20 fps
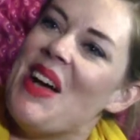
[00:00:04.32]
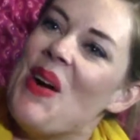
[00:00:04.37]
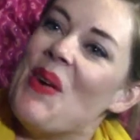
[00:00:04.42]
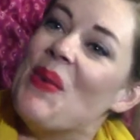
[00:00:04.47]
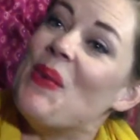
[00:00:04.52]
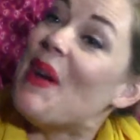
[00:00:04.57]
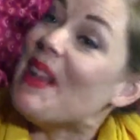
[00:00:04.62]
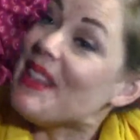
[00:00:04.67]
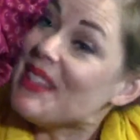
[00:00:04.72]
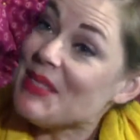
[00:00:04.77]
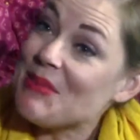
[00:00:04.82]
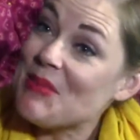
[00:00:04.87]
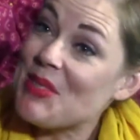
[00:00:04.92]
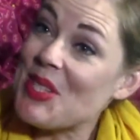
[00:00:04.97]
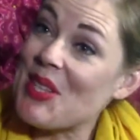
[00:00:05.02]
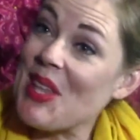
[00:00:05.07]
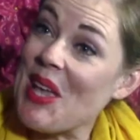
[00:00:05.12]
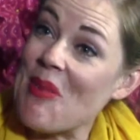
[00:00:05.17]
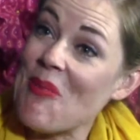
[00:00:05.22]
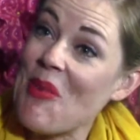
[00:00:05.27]
Welcome
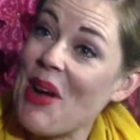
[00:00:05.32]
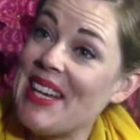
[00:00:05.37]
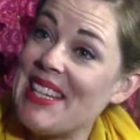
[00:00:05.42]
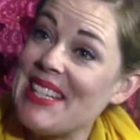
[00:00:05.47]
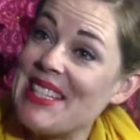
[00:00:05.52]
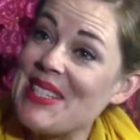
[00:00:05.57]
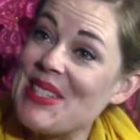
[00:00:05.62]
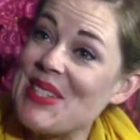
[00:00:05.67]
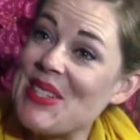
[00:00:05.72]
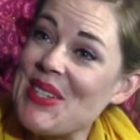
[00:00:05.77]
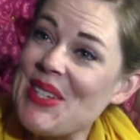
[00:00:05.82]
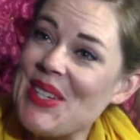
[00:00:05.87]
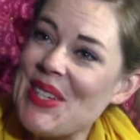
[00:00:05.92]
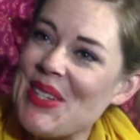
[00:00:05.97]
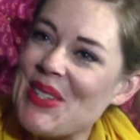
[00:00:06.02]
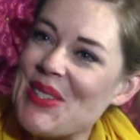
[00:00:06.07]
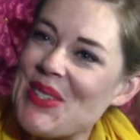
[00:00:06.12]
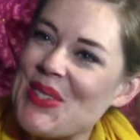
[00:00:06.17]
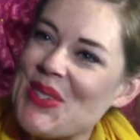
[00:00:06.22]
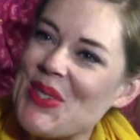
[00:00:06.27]
to the MYD
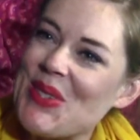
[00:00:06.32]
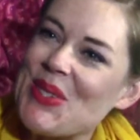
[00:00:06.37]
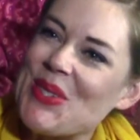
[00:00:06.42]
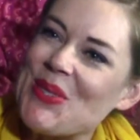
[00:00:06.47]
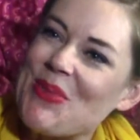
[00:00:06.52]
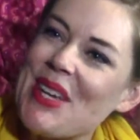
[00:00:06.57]
Studios, George.